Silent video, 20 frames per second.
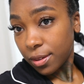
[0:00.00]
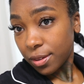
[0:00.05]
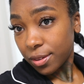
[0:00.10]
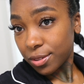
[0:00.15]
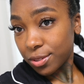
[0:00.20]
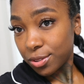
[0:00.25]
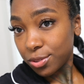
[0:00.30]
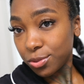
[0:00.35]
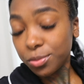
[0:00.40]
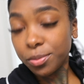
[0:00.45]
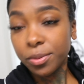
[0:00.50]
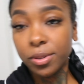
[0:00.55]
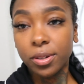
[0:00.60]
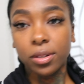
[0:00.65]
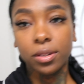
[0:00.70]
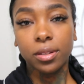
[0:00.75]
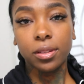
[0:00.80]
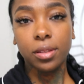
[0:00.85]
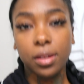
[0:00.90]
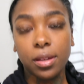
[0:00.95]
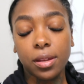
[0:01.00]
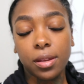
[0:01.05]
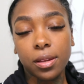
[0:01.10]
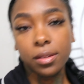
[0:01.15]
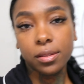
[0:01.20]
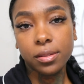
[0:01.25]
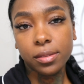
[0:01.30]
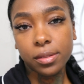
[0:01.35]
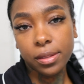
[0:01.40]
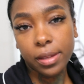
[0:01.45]
Super early,
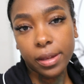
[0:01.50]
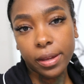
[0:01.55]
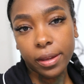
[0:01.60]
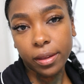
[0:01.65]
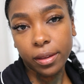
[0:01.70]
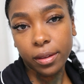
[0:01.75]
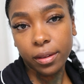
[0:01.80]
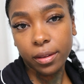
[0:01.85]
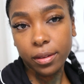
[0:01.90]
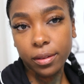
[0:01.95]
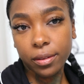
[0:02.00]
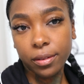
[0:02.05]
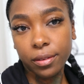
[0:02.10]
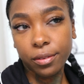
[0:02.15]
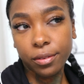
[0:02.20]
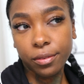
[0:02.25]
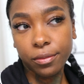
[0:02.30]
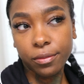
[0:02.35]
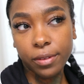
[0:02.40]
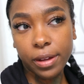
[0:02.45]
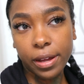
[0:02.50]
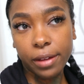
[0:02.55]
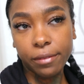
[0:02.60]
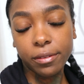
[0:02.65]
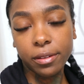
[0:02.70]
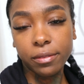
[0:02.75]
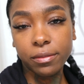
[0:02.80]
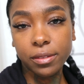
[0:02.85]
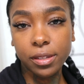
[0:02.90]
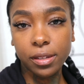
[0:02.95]
it's like
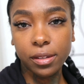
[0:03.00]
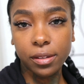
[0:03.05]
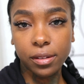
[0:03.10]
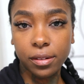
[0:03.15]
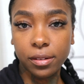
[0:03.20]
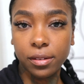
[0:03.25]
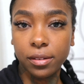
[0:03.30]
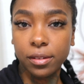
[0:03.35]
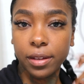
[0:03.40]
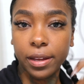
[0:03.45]
5:15.